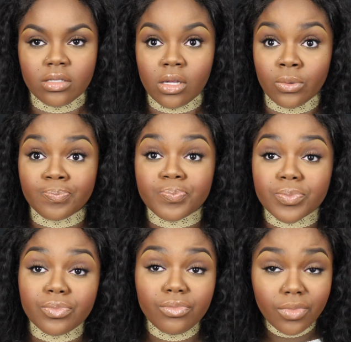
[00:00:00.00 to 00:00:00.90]
So
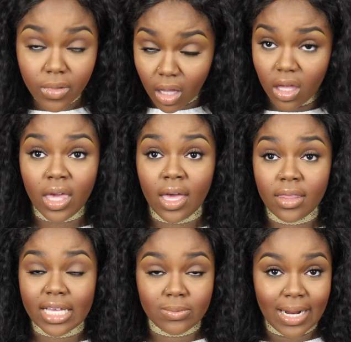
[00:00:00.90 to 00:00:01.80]

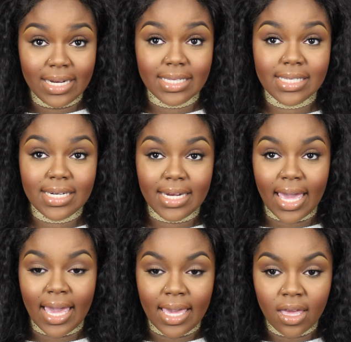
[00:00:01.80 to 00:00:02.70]
yeah, that's what I did
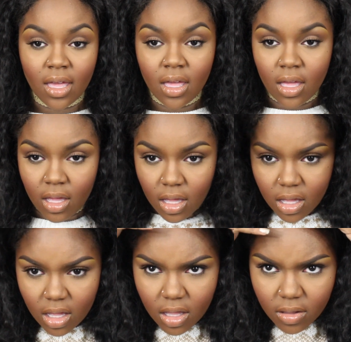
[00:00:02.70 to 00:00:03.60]
today.
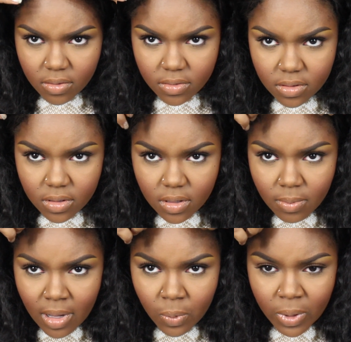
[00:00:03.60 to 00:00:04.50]

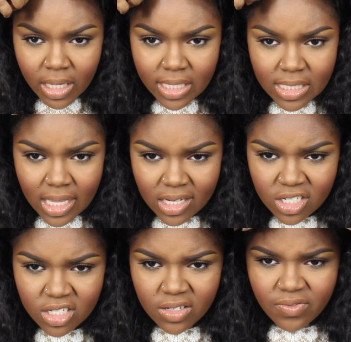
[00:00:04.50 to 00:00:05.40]
My wig is like
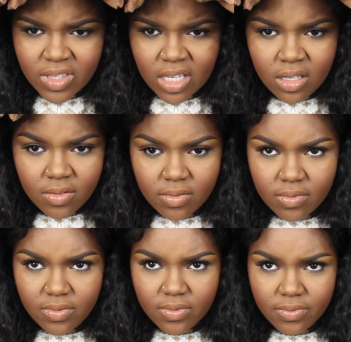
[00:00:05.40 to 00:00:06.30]
shifted.
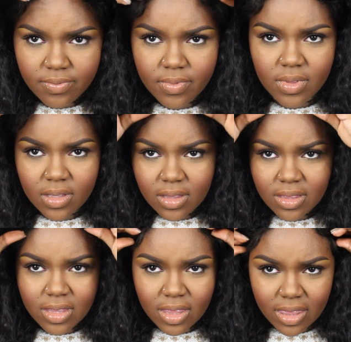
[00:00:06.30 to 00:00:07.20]

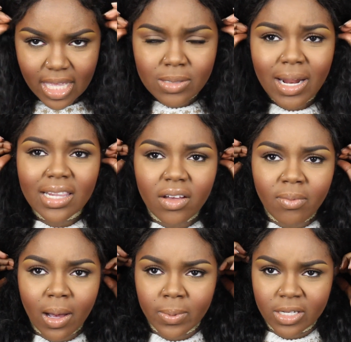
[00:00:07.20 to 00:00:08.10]
That's what I love
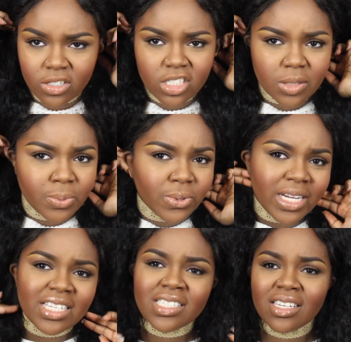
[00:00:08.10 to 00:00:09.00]
about wigs. You can just pull
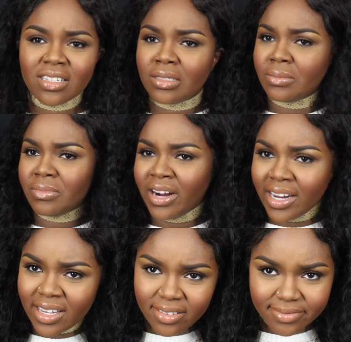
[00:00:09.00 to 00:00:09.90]
that shit up,
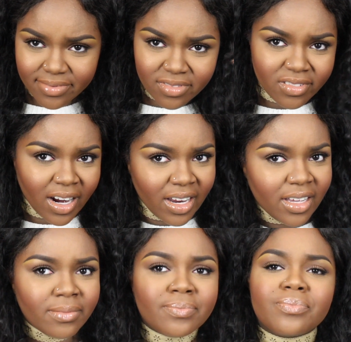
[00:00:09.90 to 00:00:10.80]
right?
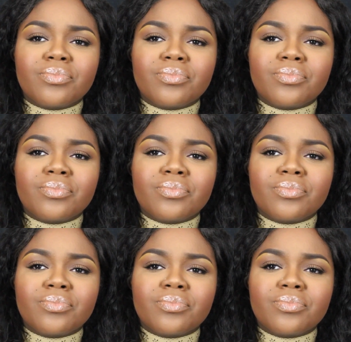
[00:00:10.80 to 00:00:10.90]
Right.